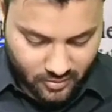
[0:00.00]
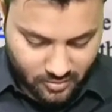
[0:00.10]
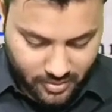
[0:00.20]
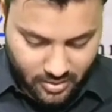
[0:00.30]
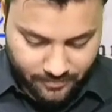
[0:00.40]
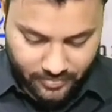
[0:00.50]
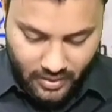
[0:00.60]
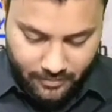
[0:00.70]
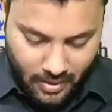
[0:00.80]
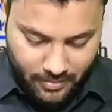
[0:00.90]
will be
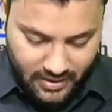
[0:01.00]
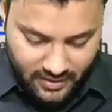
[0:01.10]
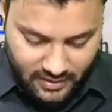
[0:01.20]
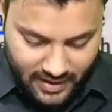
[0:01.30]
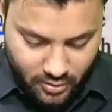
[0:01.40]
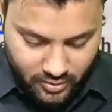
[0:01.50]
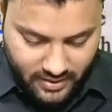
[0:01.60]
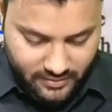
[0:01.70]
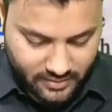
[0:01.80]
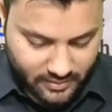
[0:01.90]
papillary thyroid
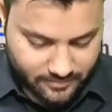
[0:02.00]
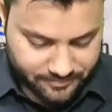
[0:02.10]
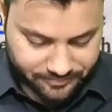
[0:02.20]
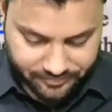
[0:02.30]
cancer.